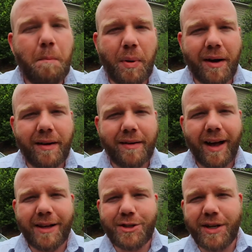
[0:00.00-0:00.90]
But
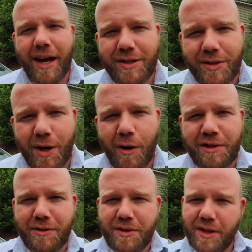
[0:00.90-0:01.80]
as you guys know,
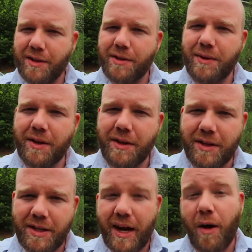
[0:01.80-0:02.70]
and you see through
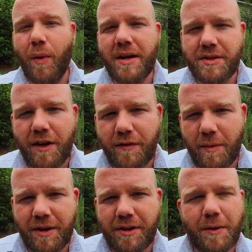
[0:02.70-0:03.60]
the DIY stuff I've
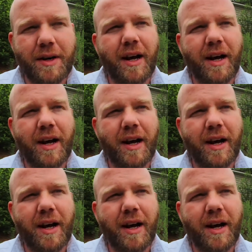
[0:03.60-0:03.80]
been doing,